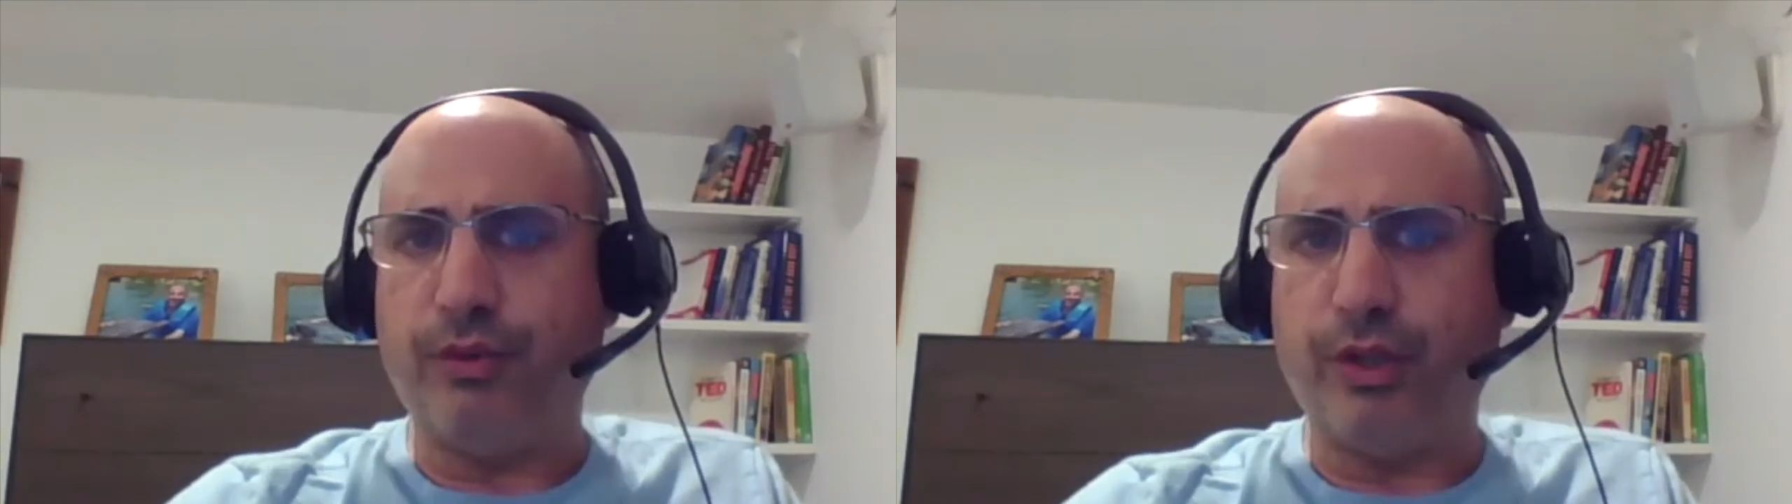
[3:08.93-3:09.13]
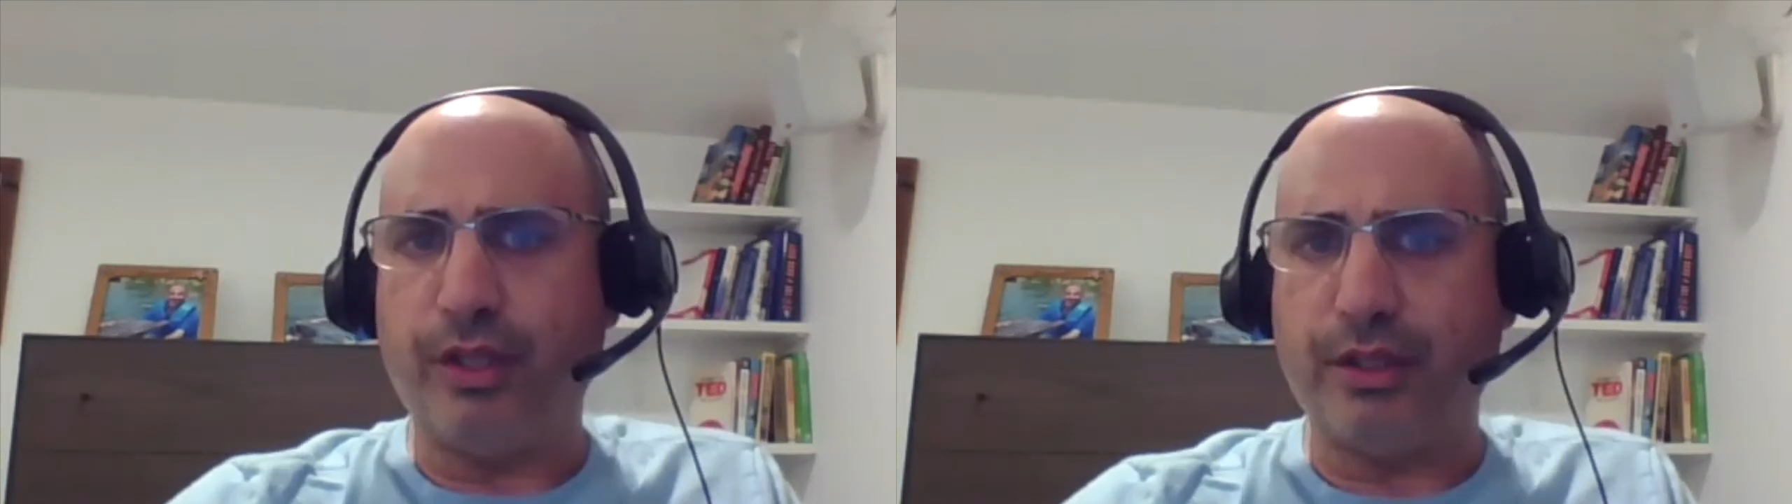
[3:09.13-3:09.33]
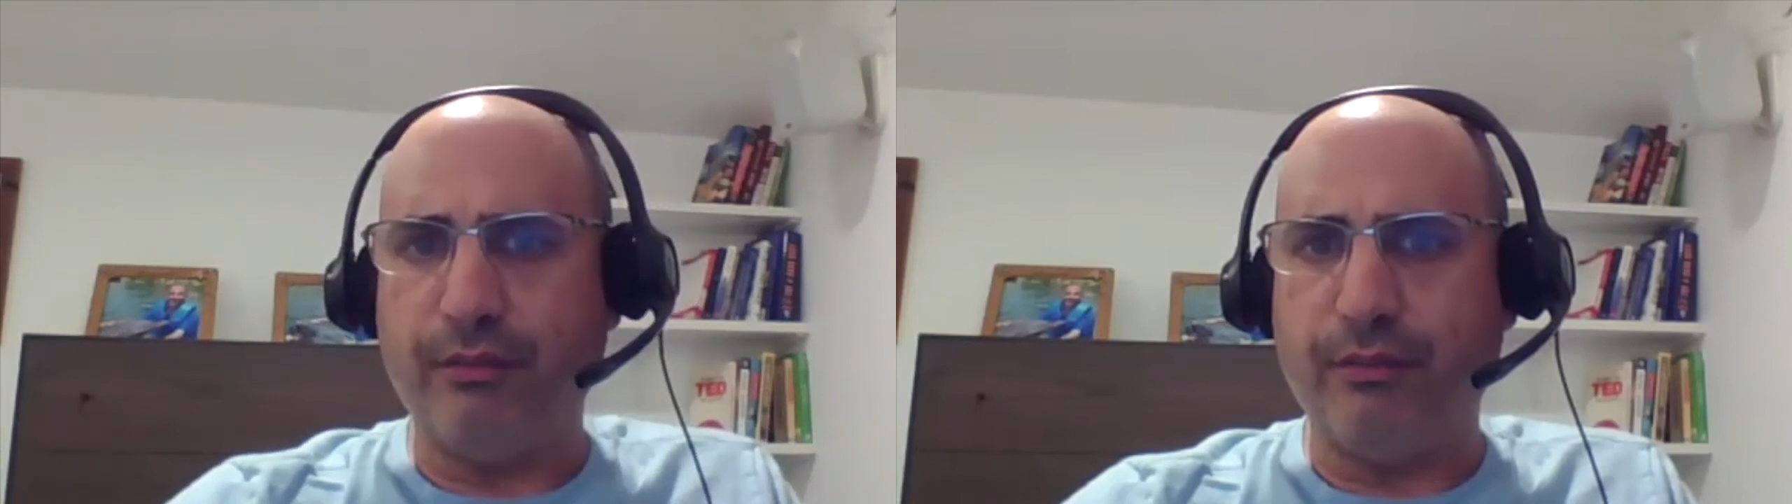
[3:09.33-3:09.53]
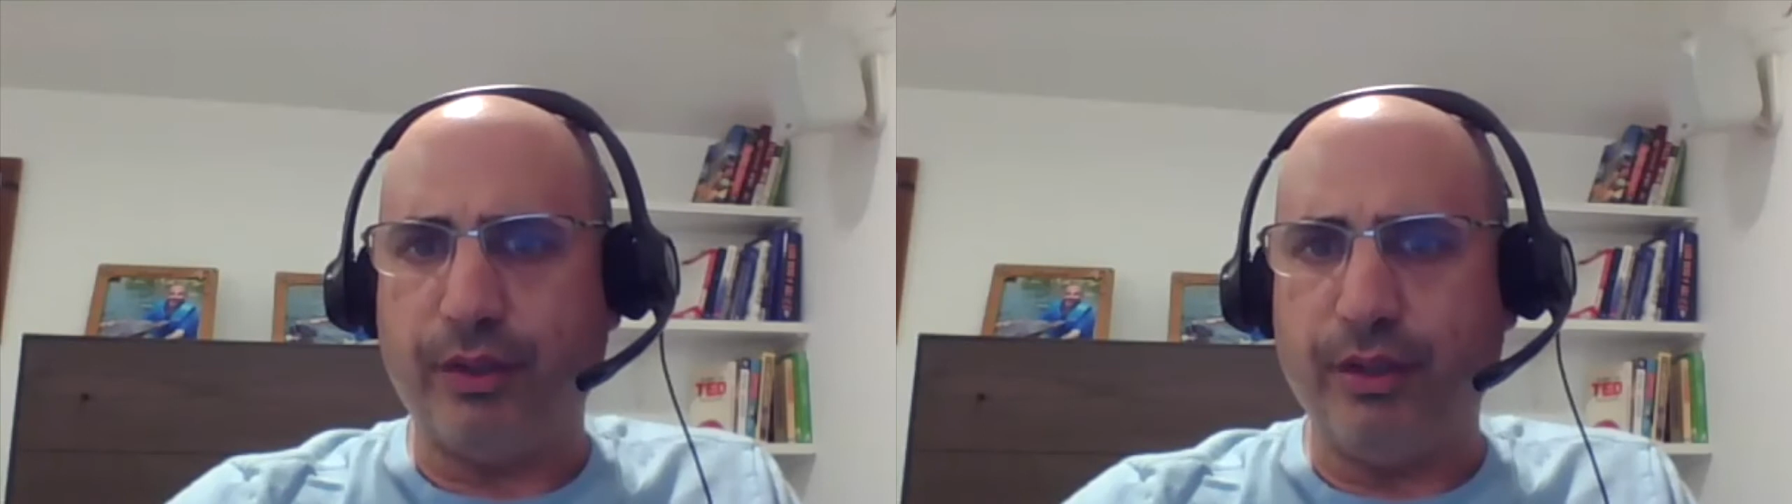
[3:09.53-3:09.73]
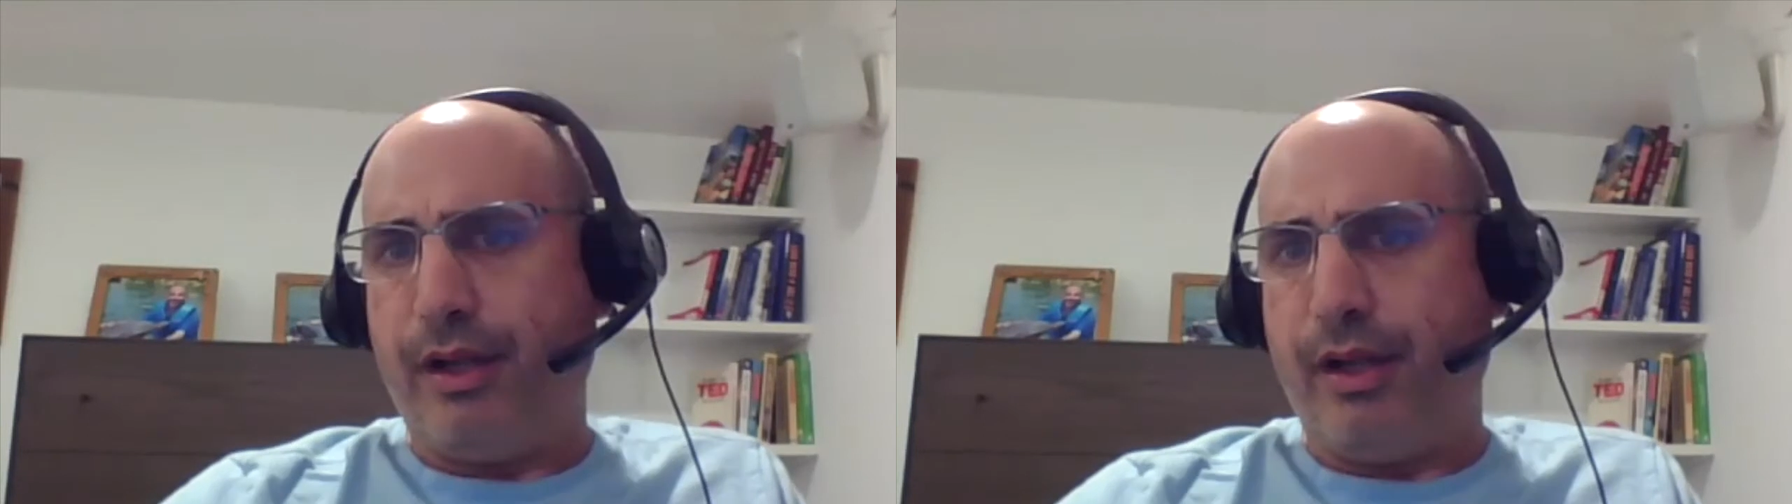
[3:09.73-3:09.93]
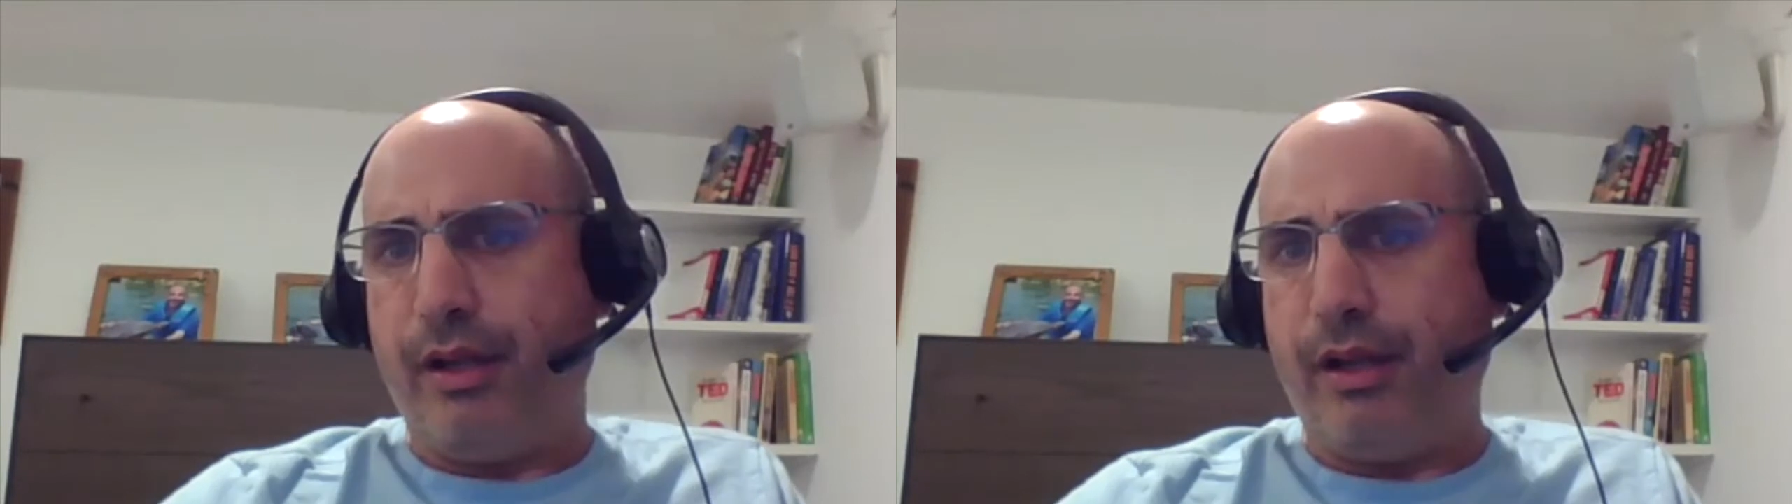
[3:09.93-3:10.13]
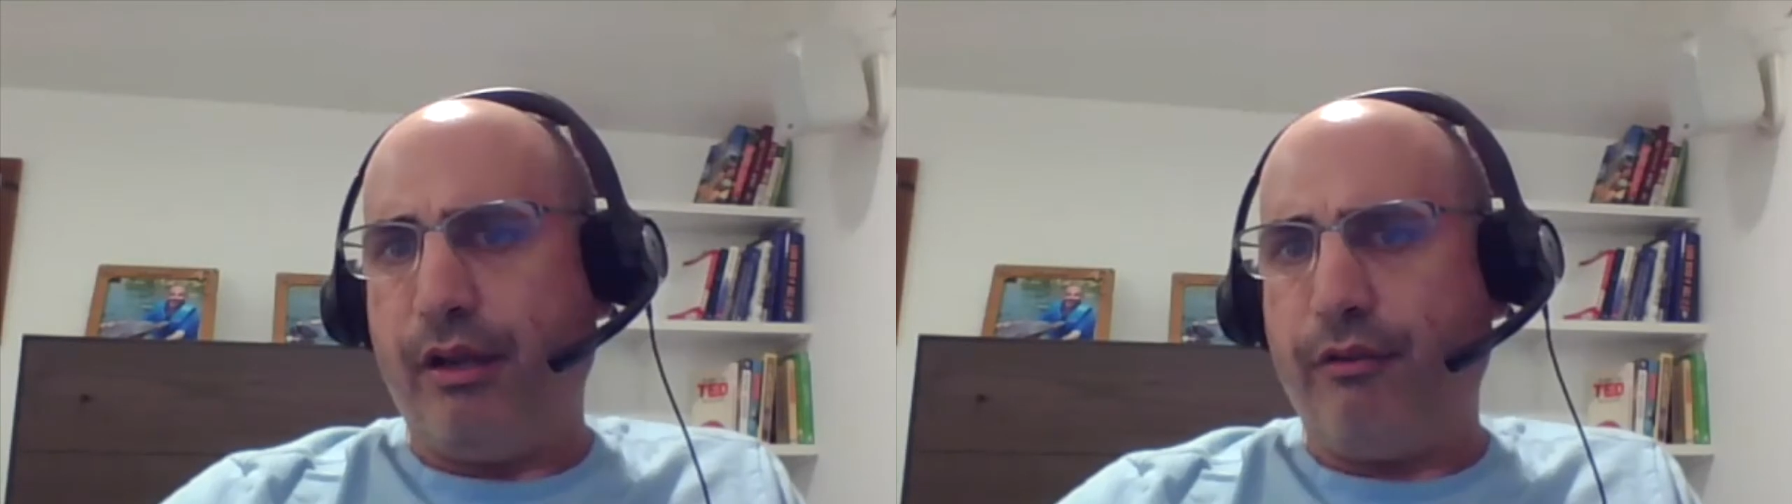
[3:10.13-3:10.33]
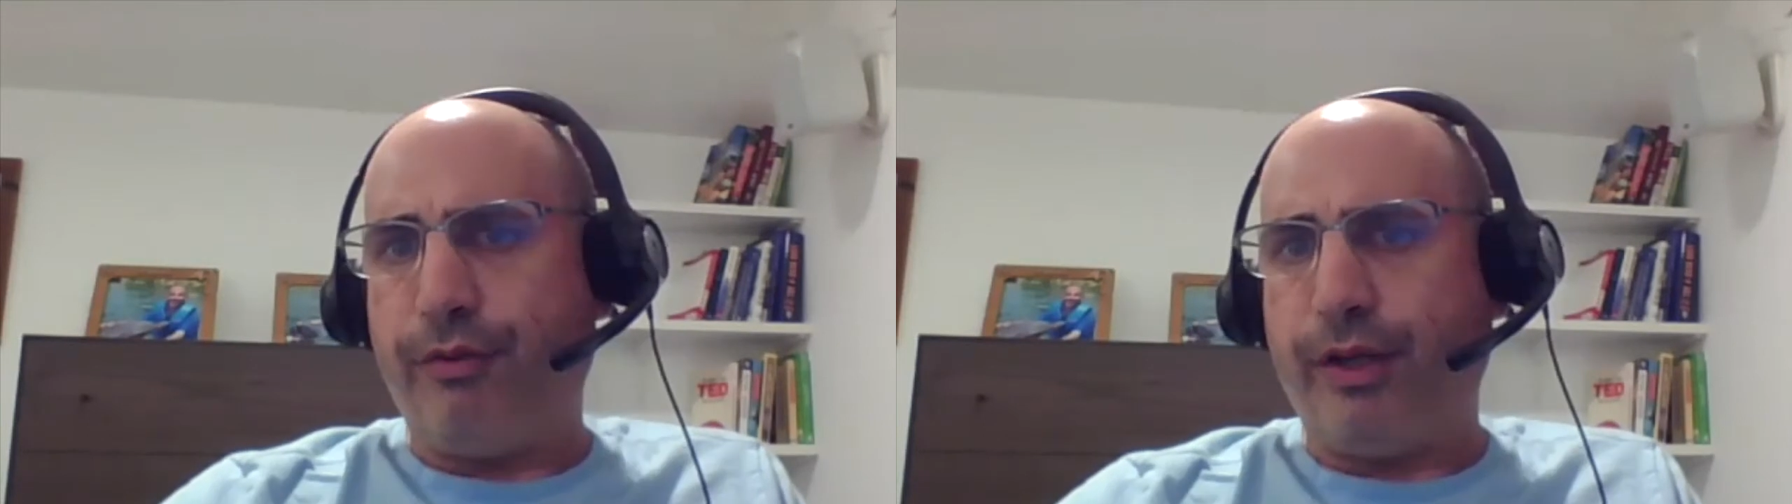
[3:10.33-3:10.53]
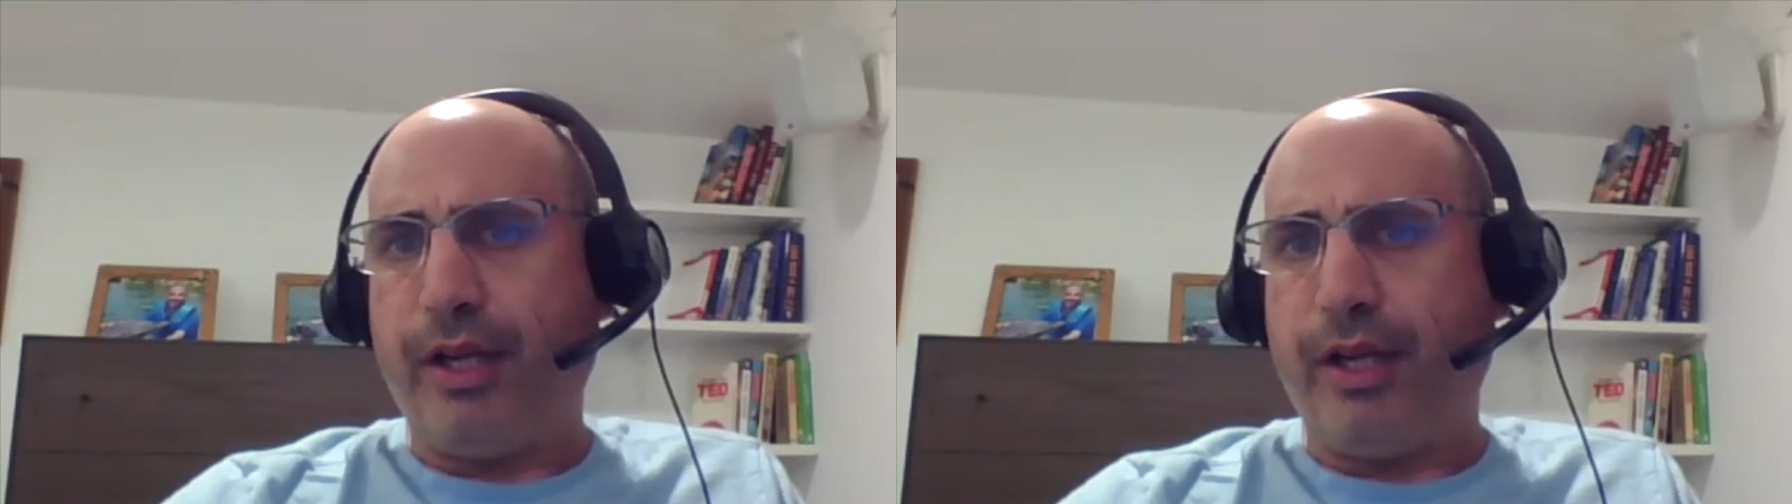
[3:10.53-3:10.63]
For example, if I